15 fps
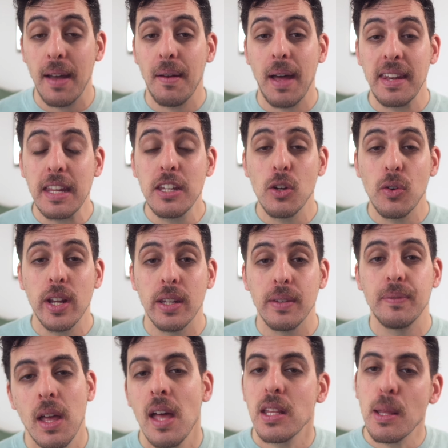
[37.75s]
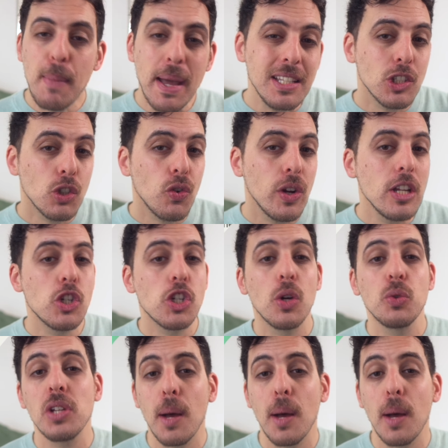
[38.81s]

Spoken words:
And then you're in. The main screen shows